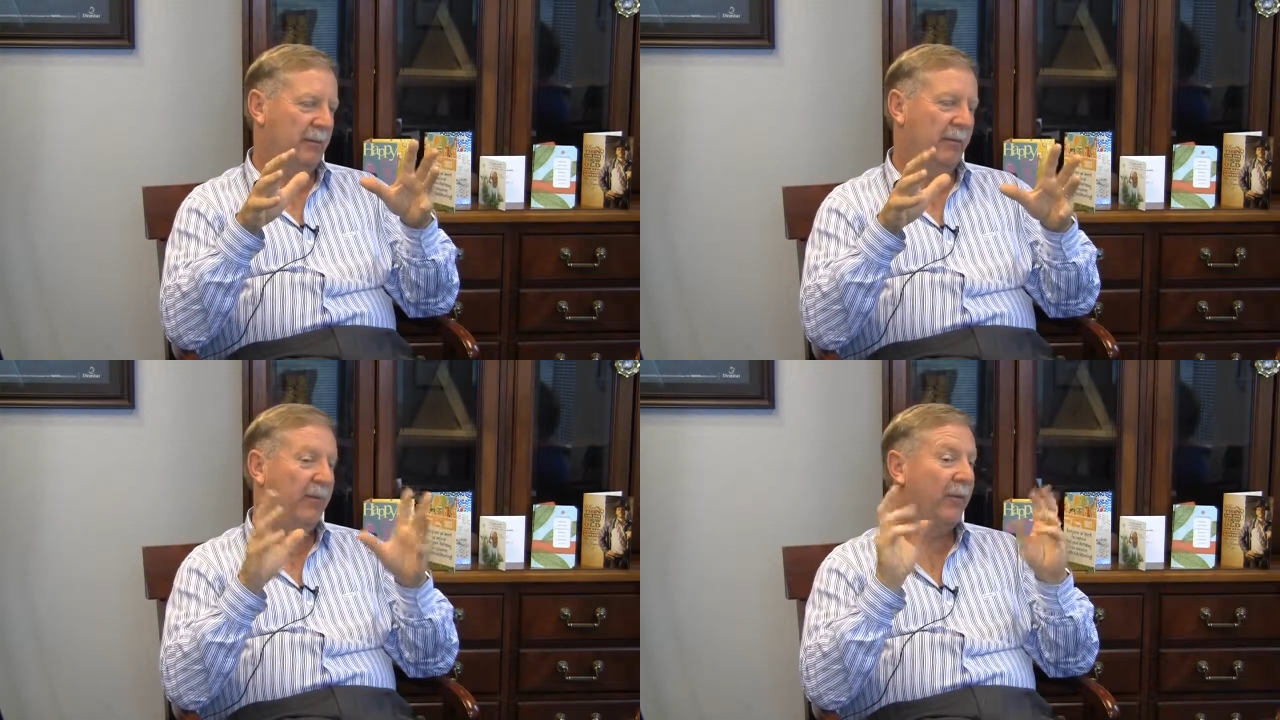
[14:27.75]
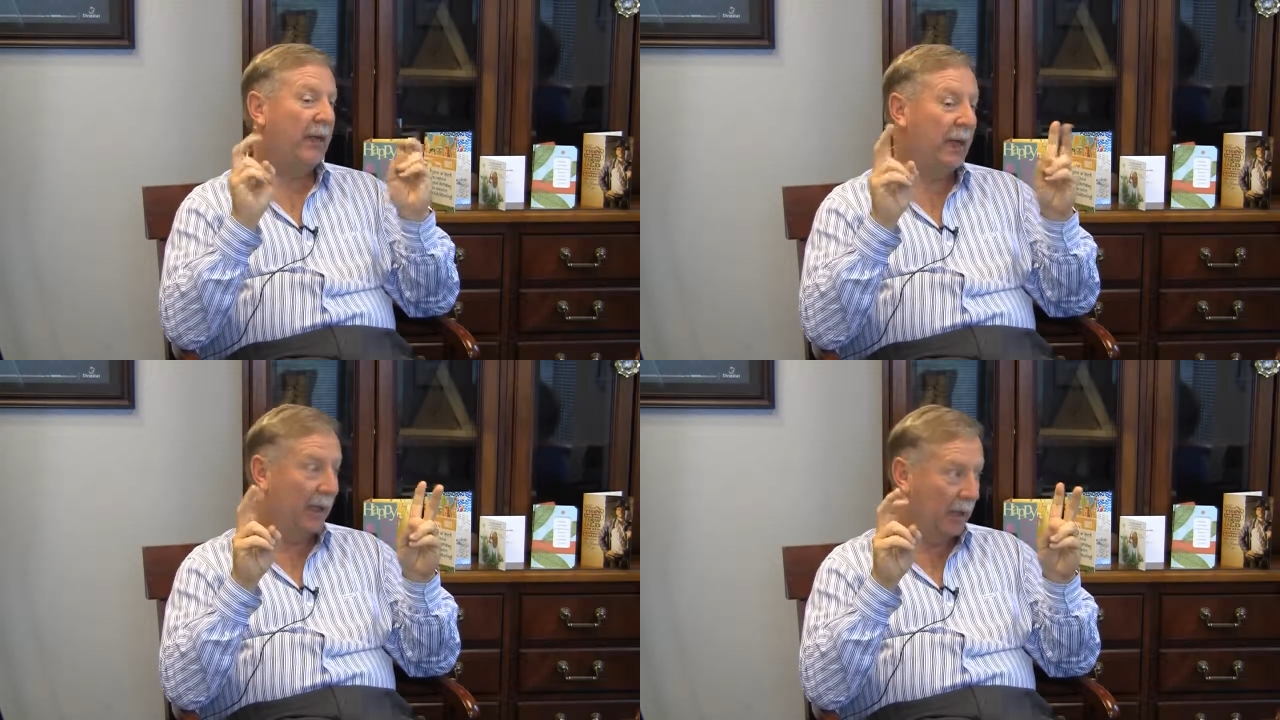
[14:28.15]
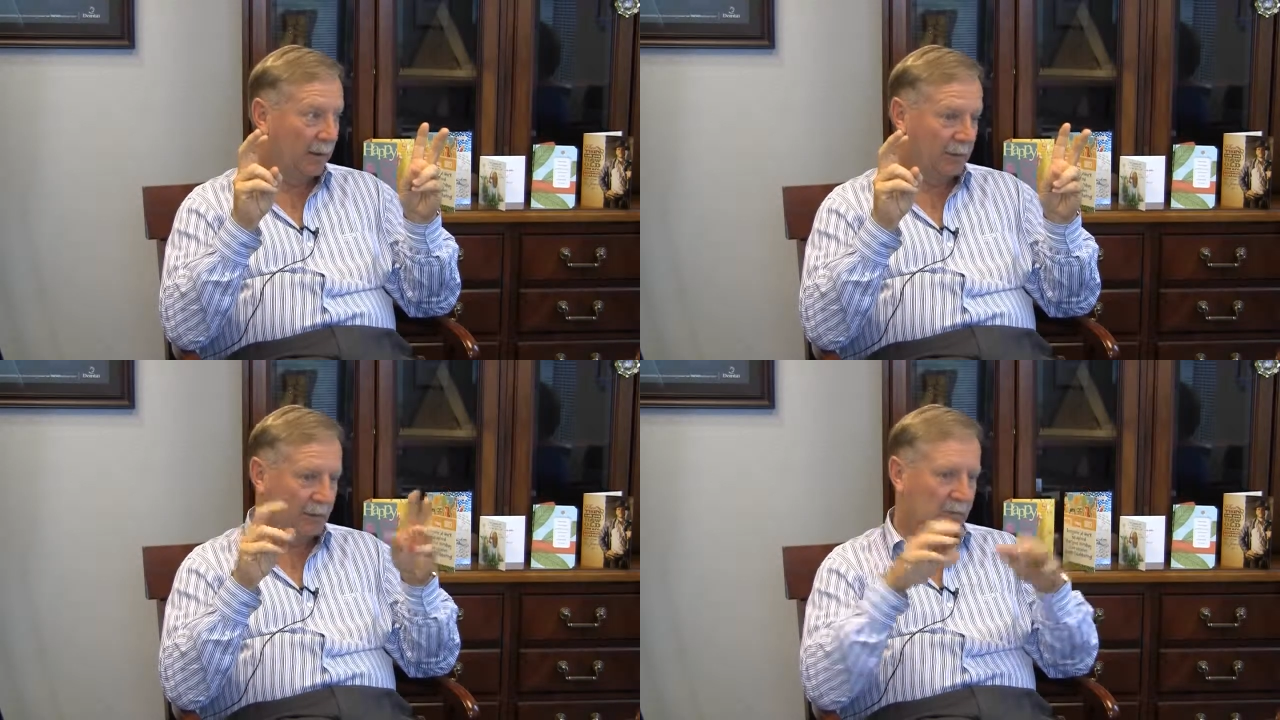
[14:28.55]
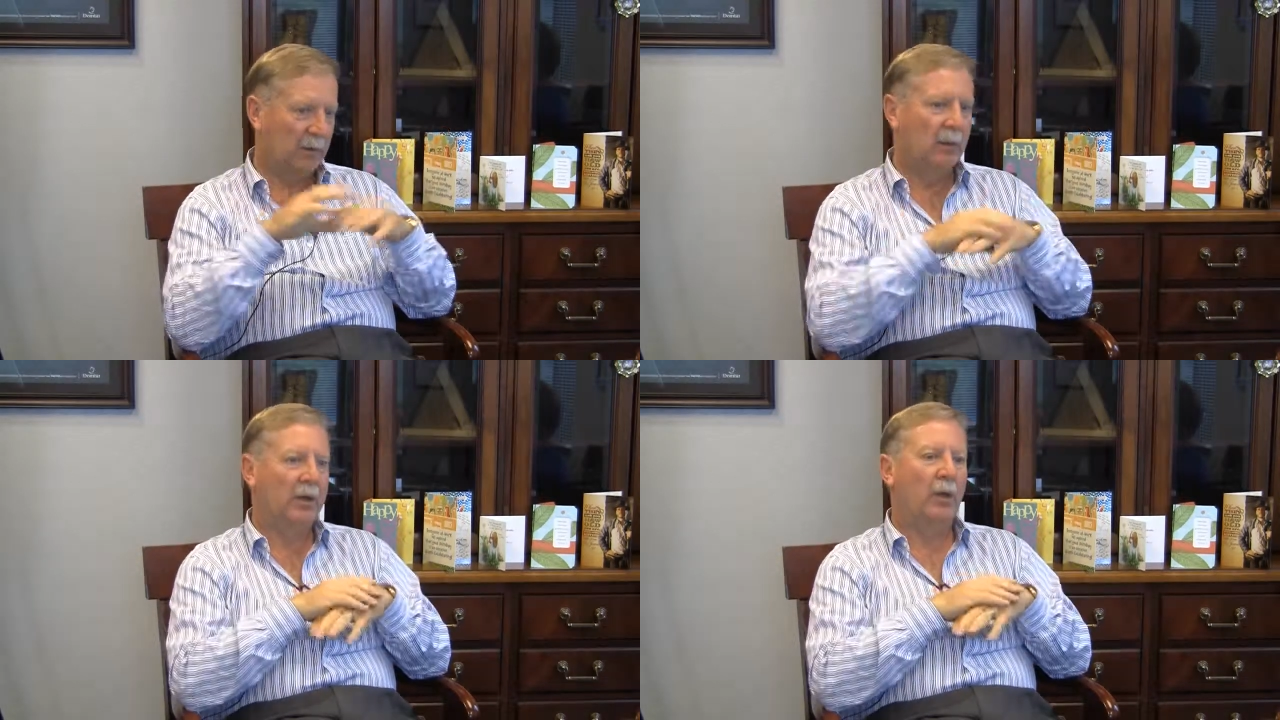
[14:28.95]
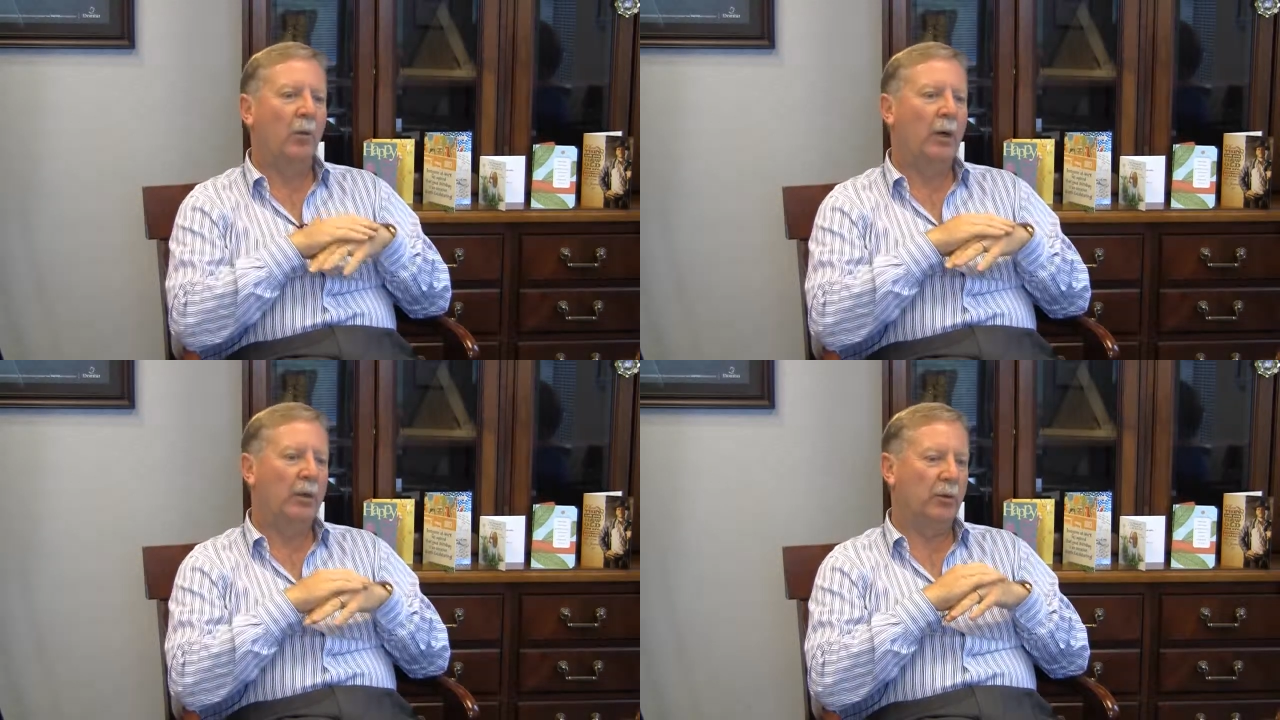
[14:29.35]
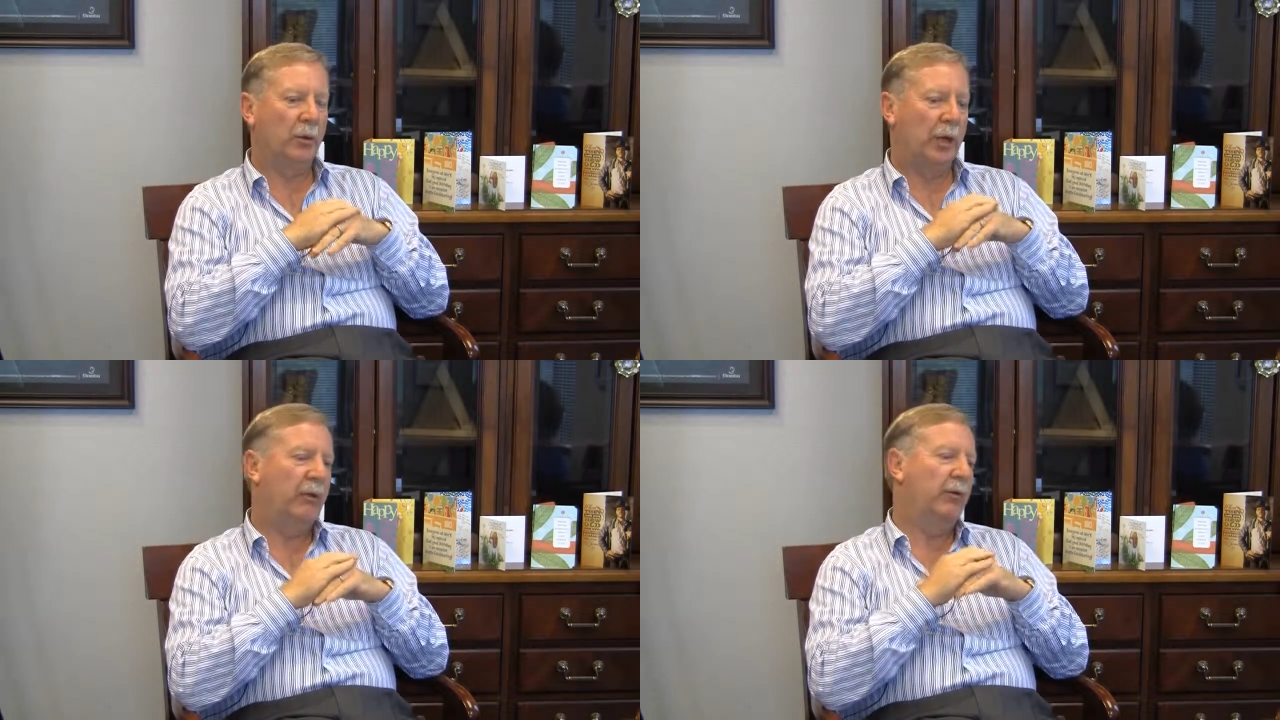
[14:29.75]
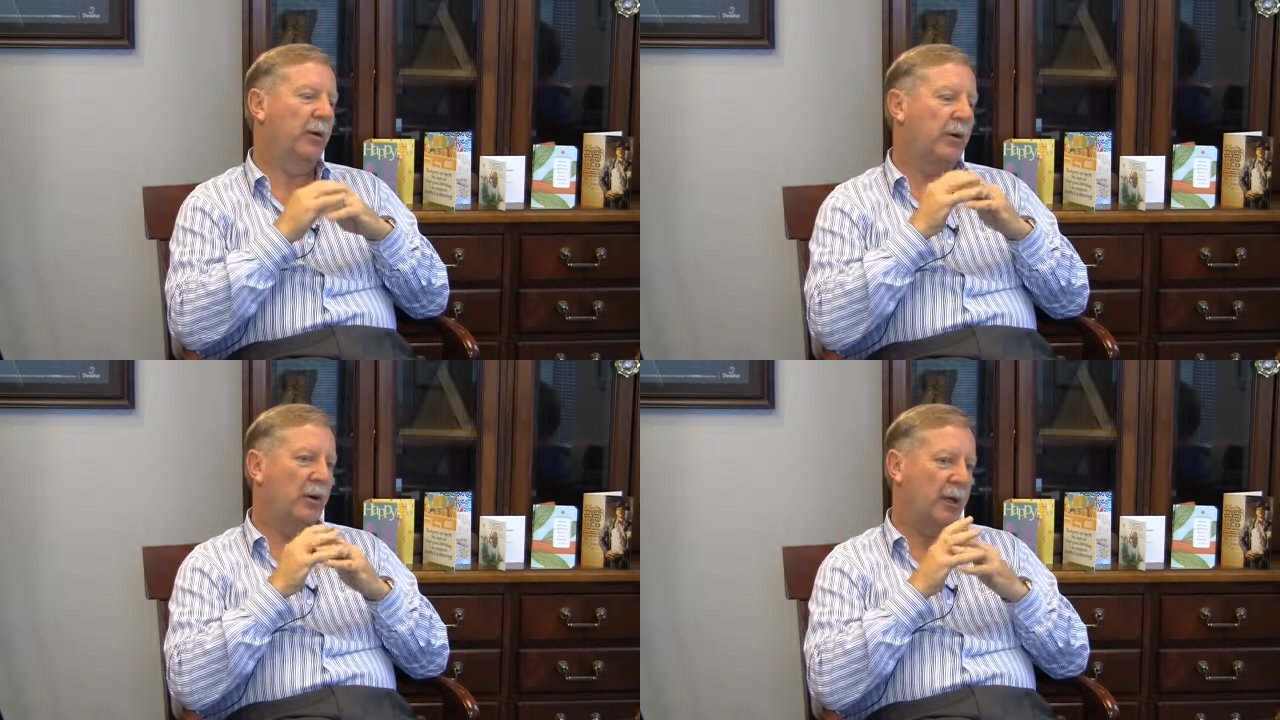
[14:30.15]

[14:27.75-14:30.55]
feeling when you're looking for growth?